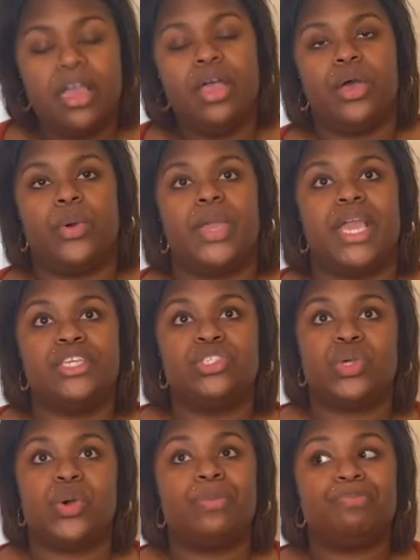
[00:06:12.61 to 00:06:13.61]
Okay,
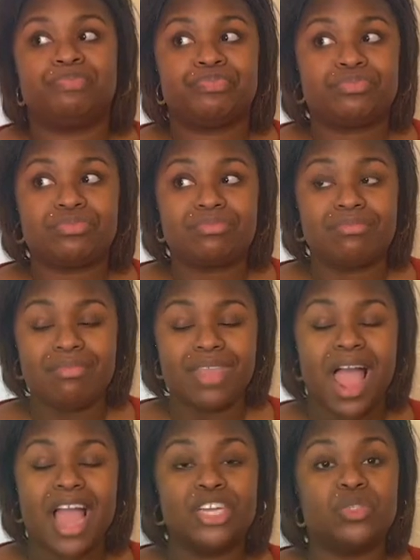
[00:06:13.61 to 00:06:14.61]
so
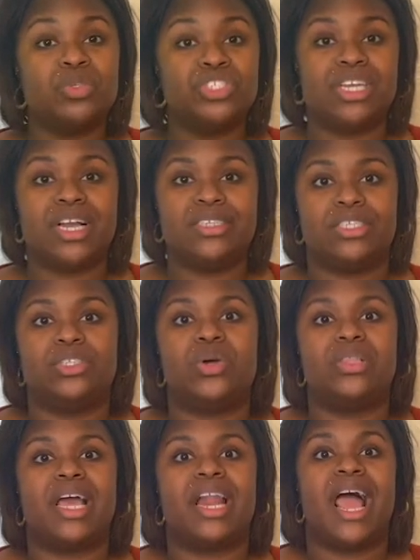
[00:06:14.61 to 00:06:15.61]
I just want you guys to know
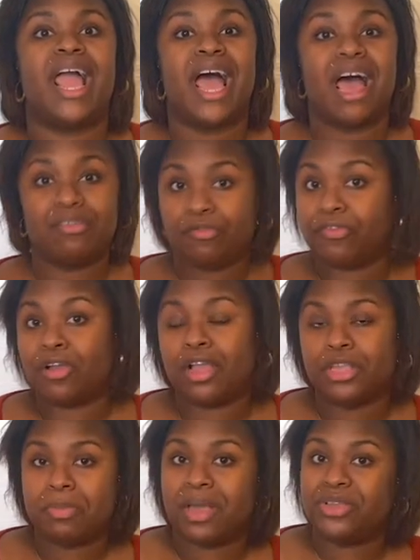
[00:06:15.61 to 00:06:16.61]
that I haven't
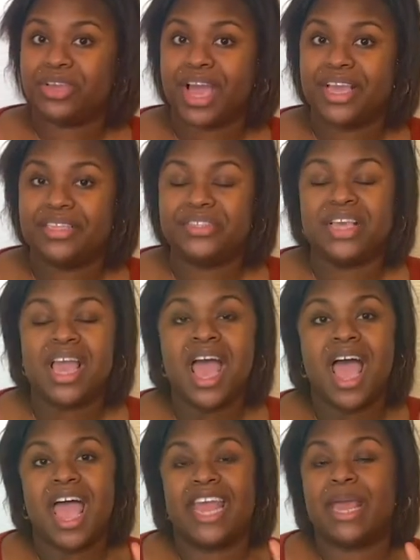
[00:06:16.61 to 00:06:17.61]
forgotten about you guys,
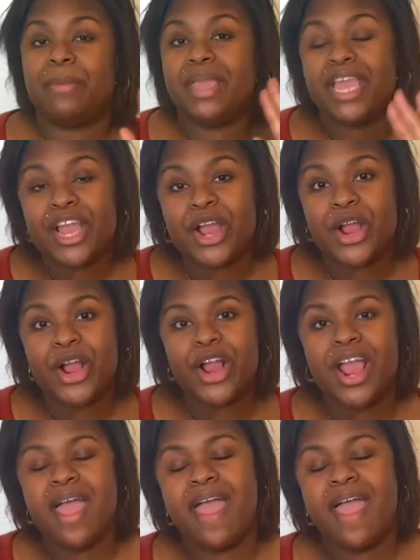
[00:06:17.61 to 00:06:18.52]
and I'm here,